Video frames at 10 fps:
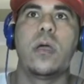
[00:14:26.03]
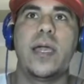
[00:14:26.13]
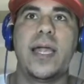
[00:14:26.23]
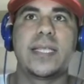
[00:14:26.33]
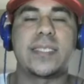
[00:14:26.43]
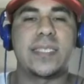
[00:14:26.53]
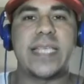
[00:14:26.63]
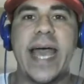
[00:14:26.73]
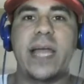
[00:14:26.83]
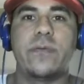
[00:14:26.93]
it's a
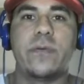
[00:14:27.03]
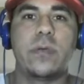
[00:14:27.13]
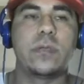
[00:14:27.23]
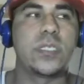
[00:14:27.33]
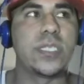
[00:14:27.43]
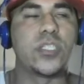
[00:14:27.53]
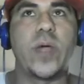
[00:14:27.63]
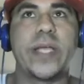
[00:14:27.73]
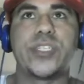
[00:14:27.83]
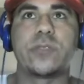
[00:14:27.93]
sad
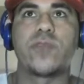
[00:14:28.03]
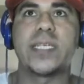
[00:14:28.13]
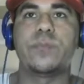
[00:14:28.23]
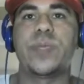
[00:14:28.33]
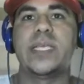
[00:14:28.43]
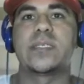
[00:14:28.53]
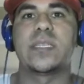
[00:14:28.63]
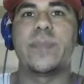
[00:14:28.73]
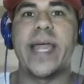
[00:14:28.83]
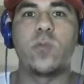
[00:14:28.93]
situation. Rest in peace to
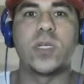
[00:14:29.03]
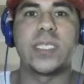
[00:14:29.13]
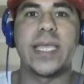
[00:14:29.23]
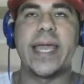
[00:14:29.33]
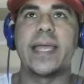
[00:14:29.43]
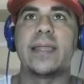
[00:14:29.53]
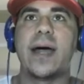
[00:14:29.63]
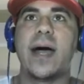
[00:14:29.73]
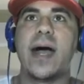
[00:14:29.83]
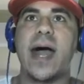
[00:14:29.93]
the man once again.
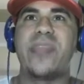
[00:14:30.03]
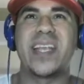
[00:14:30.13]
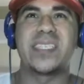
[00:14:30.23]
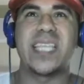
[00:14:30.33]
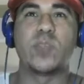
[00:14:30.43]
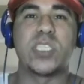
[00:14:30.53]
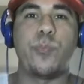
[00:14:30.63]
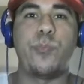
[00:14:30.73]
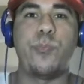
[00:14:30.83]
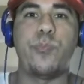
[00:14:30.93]
I think his name was
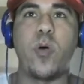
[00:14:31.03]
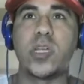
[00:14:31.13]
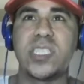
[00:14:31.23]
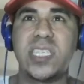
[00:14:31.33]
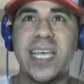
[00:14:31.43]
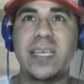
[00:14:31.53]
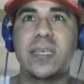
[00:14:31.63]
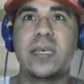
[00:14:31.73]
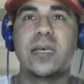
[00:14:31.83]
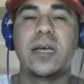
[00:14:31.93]
Ponce, if
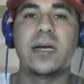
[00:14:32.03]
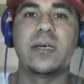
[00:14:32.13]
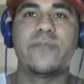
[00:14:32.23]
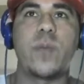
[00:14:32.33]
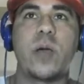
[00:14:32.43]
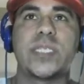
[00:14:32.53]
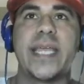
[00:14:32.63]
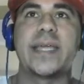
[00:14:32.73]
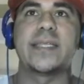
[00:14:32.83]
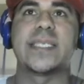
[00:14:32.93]
I'm not
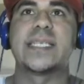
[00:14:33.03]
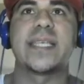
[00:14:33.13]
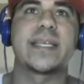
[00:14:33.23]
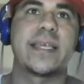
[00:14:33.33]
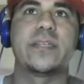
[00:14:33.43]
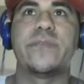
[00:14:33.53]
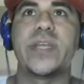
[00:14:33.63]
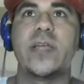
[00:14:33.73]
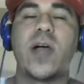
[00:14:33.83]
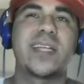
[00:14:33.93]
mistaken. It says like there in the
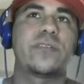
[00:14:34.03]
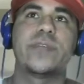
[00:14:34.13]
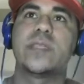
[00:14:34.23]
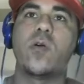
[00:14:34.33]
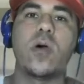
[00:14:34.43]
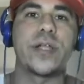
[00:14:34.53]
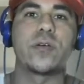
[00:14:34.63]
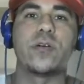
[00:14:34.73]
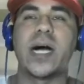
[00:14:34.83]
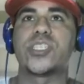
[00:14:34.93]
video. I didn't read the whole
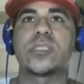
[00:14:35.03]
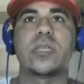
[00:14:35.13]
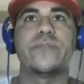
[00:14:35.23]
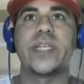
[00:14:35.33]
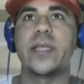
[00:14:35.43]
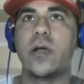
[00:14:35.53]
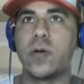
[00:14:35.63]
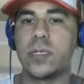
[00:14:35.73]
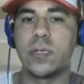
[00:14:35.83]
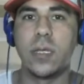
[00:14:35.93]
article. I just saw the video, and